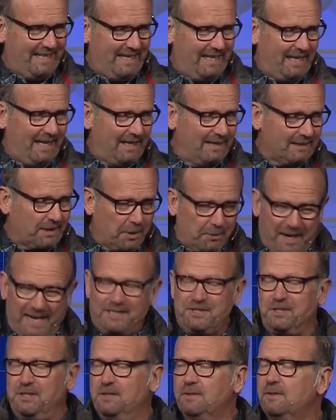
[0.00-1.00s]
uh,
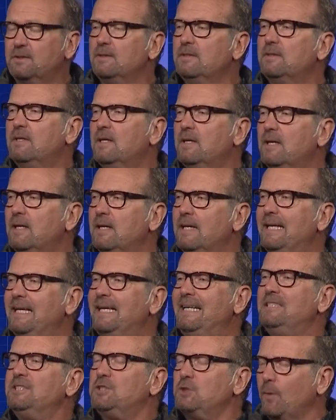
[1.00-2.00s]
correction
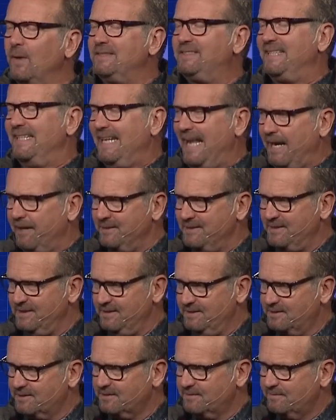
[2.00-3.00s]
enjoys the
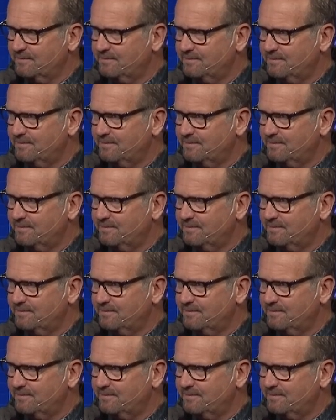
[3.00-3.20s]
inheritance.